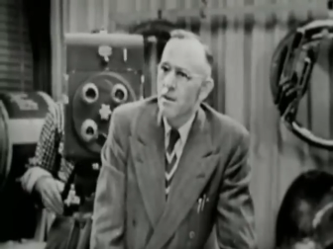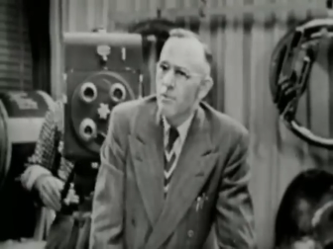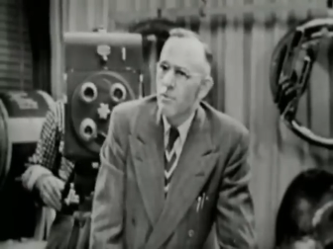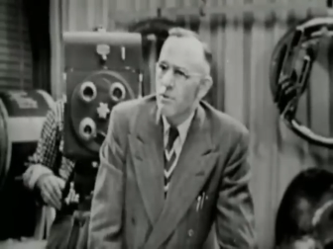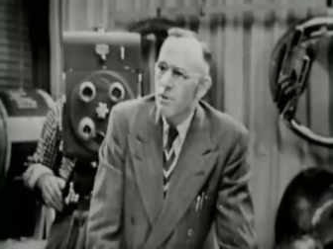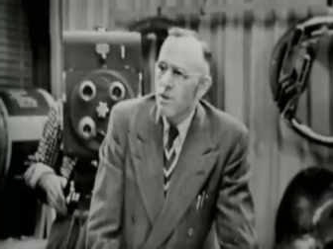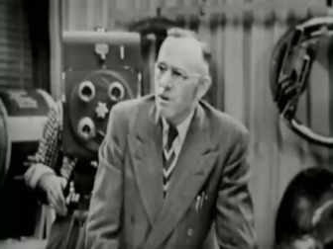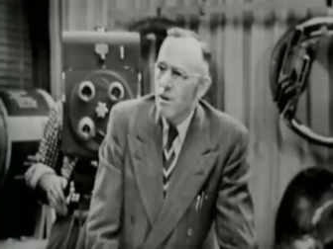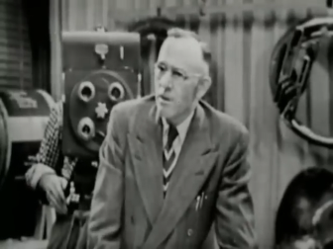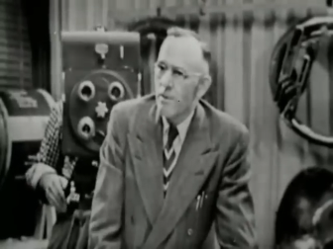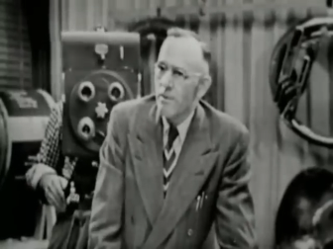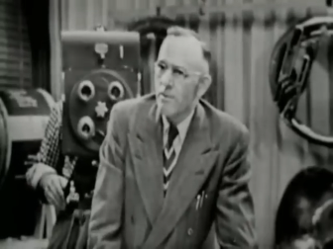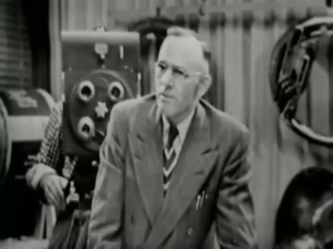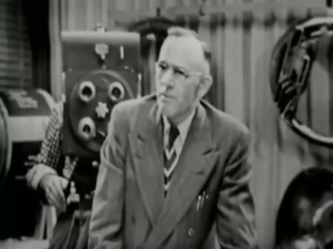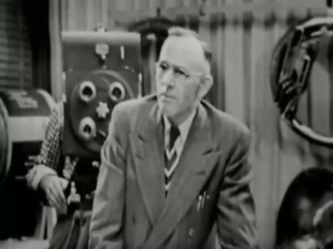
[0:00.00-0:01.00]
What do you mean by
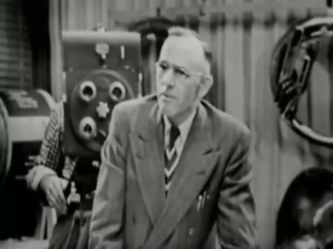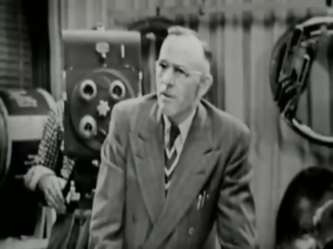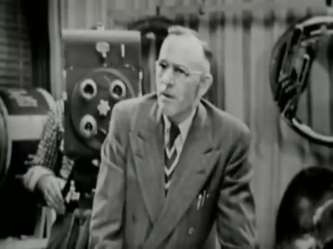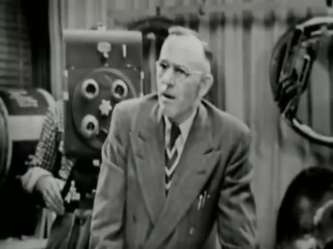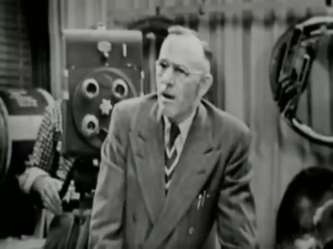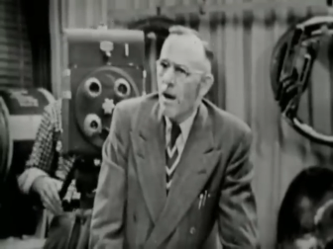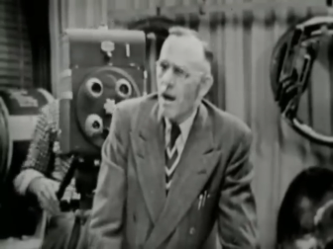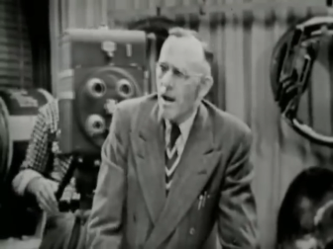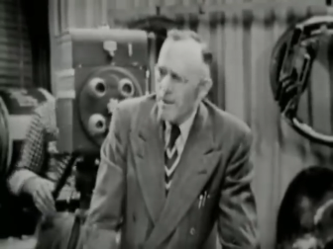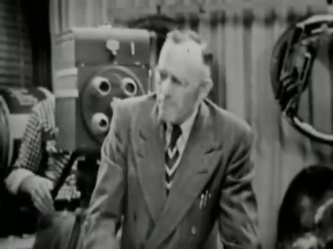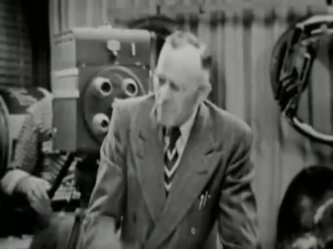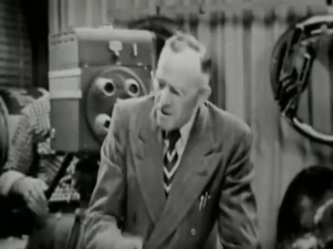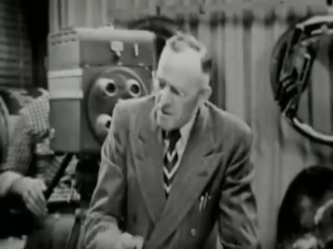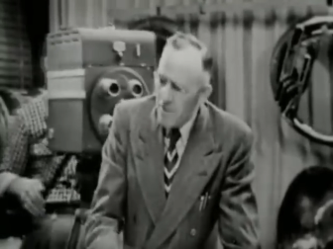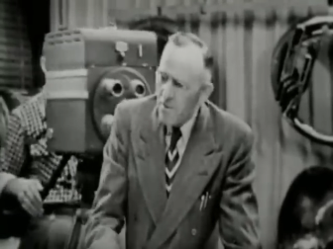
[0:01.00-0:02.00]
that? I
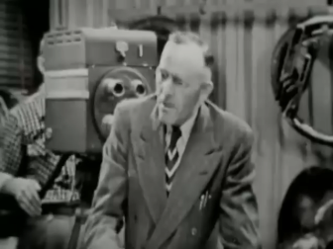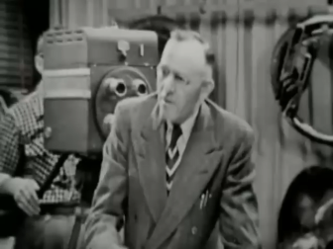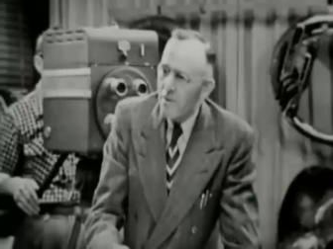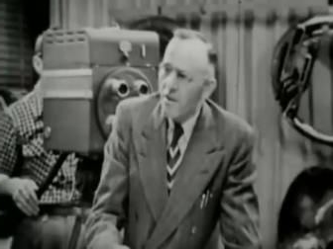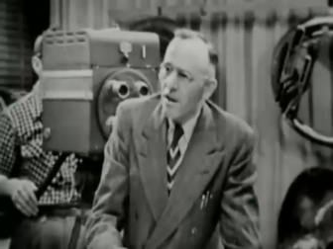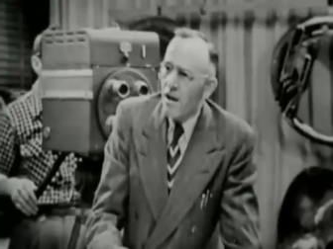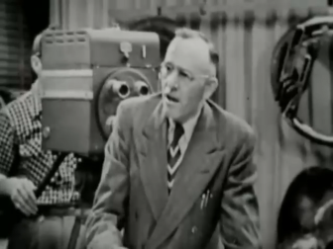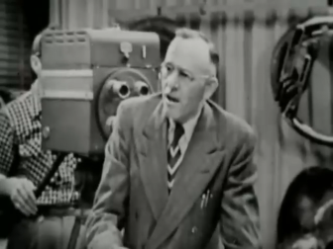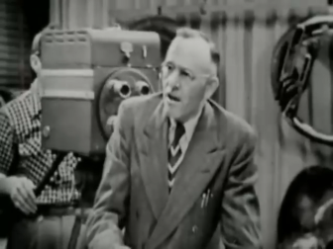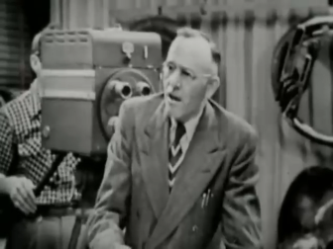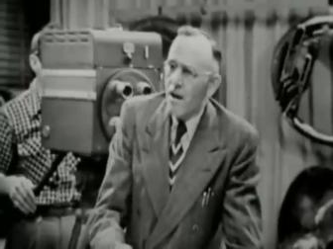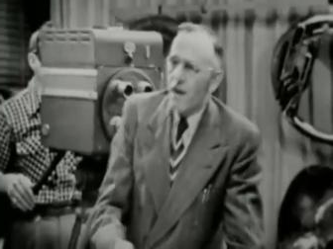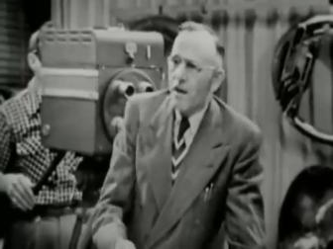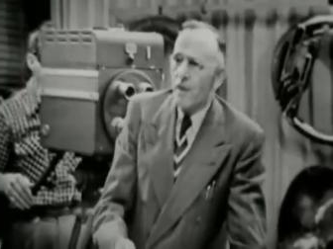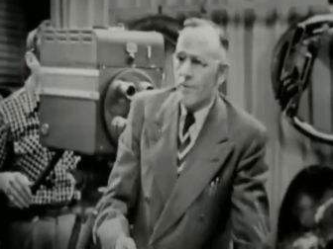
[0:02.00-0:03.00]
mean that
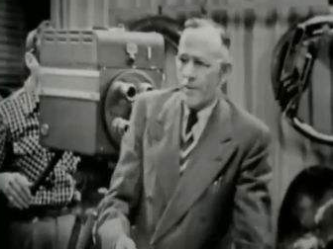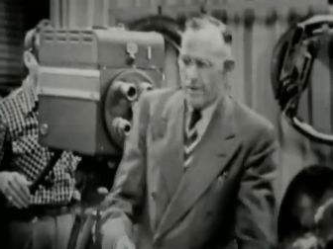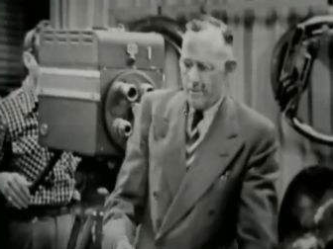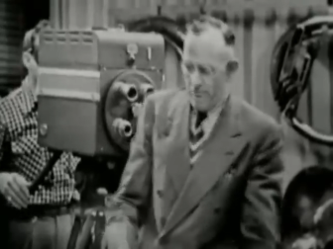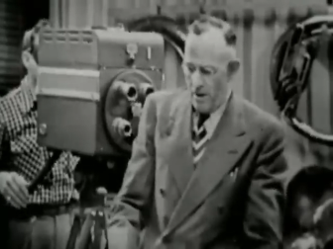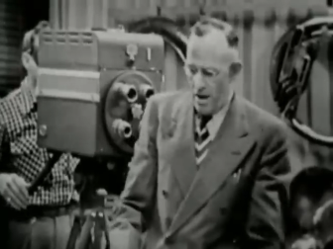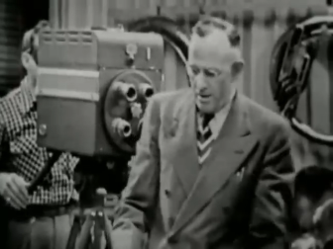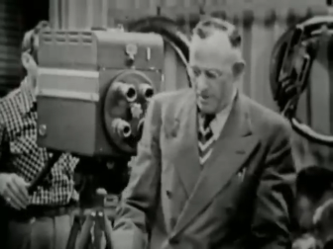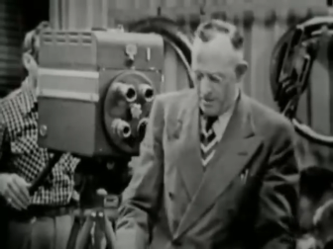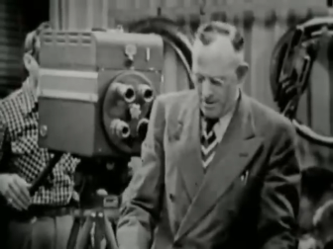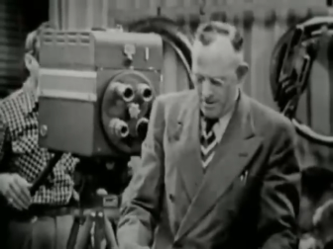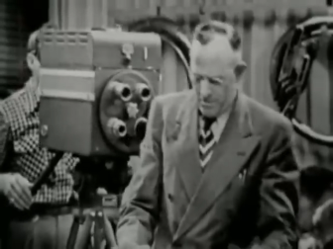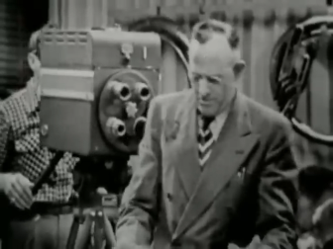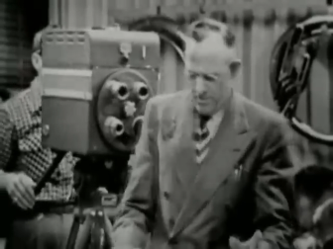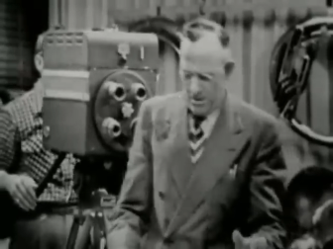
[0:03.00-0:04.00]
uh, they've got
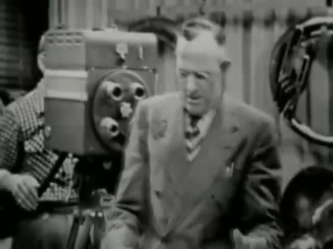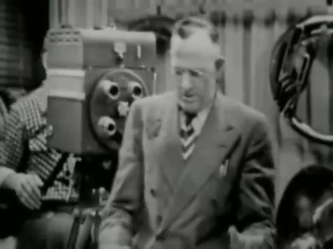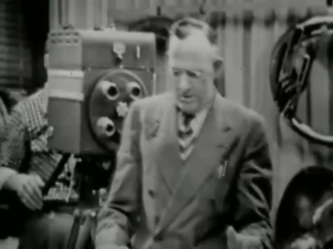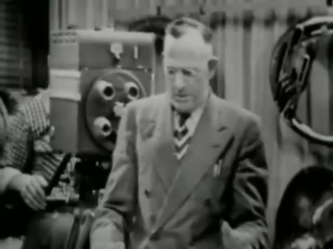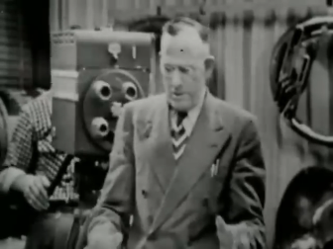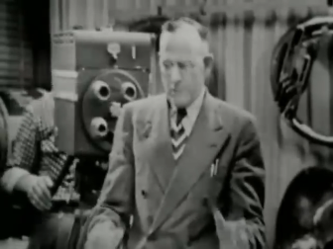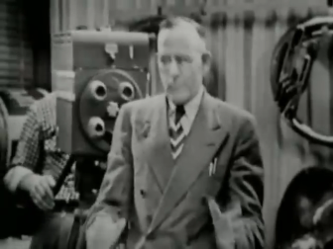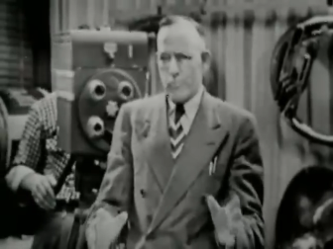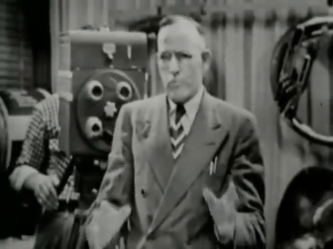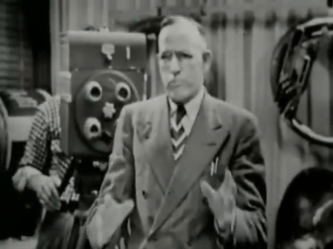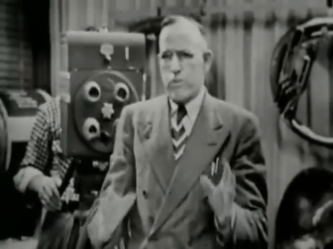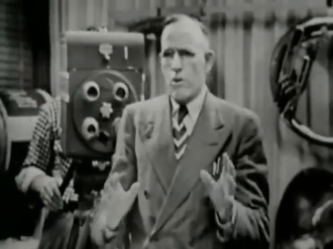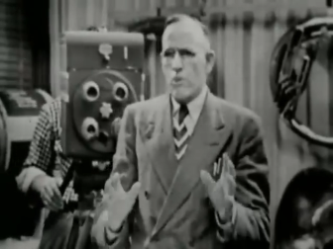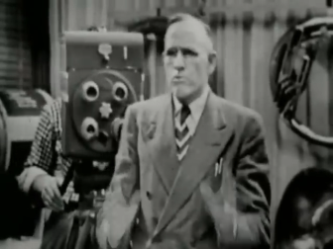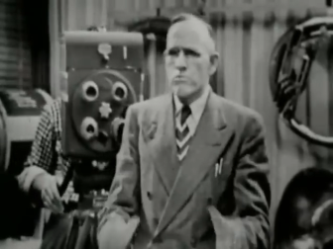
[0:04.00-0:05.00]
these uh, this
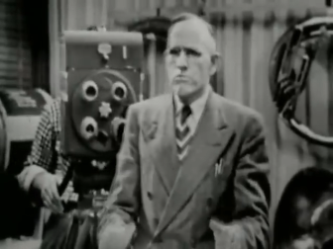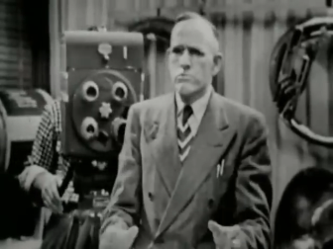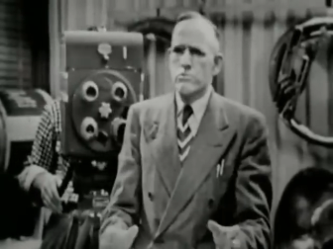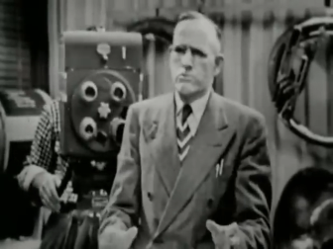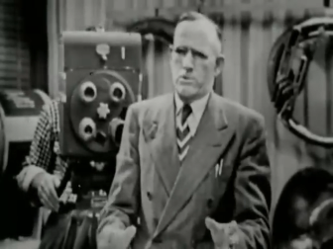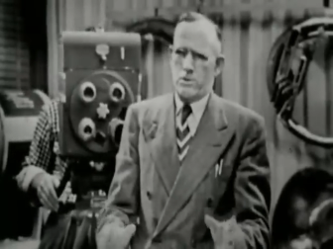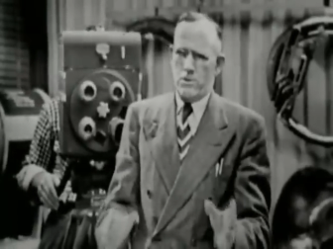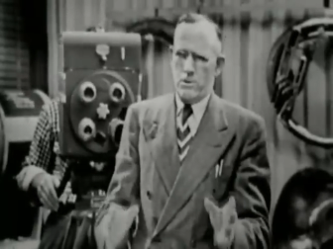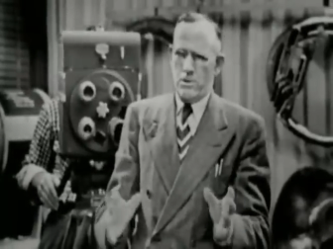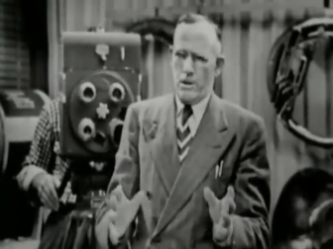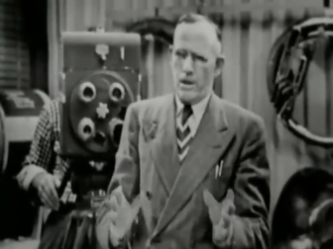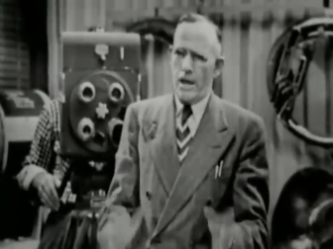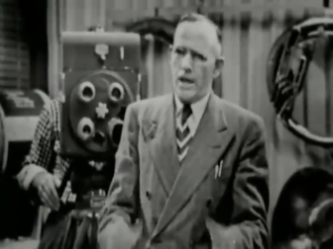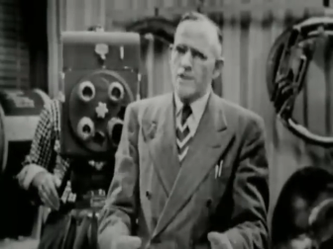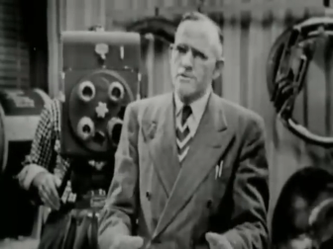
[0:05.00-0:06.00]
proposed
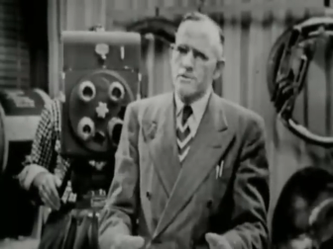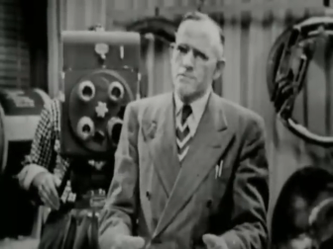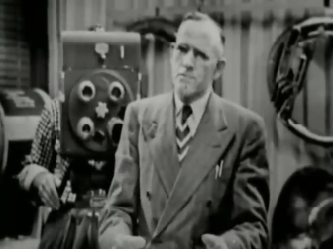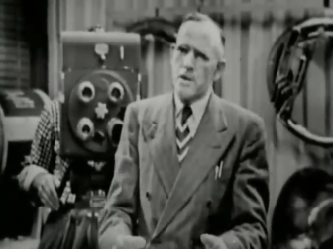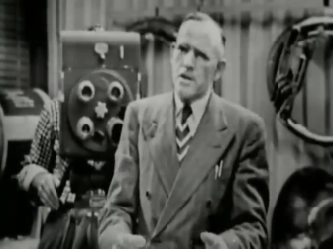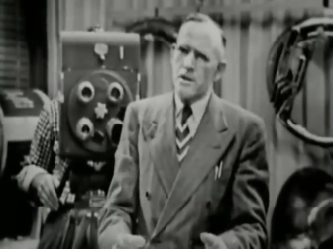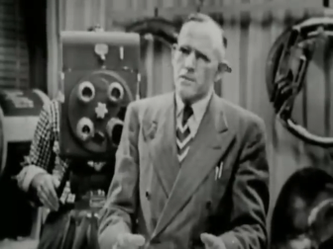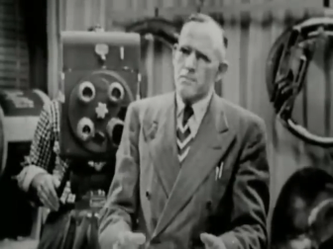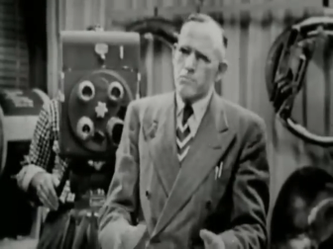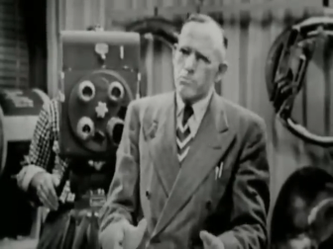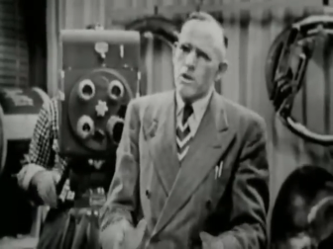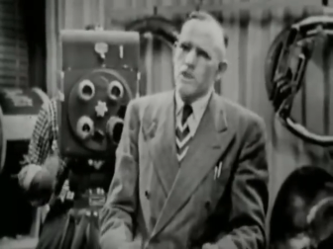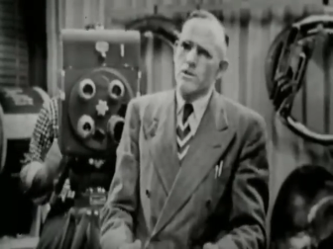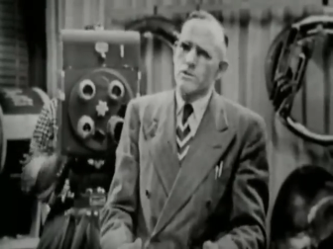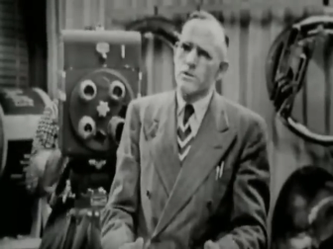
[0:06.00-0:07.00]
estimated
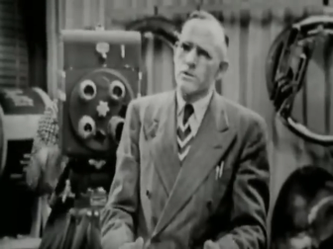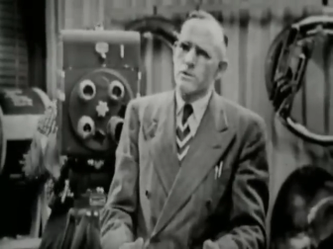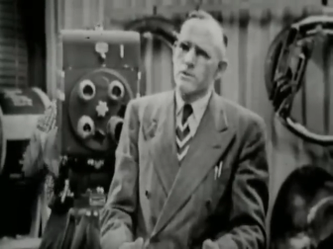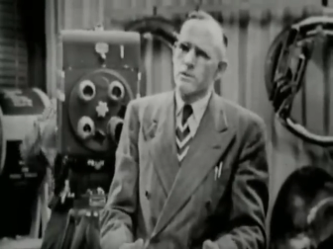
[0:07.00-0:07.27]
budget